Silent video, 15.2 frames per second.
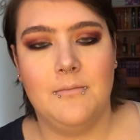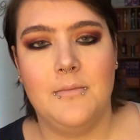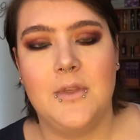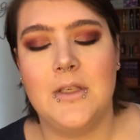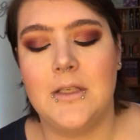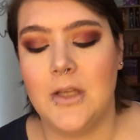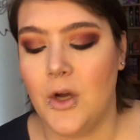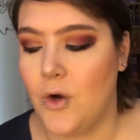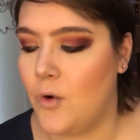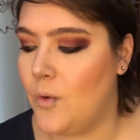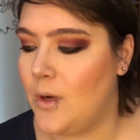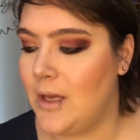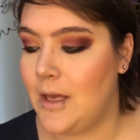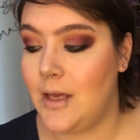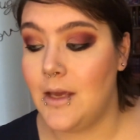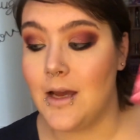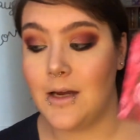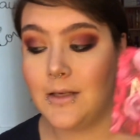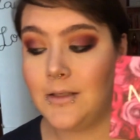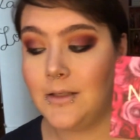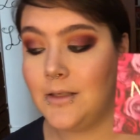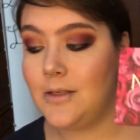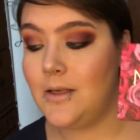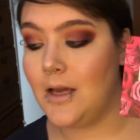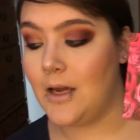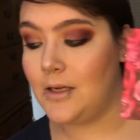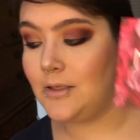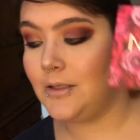So yes, yes,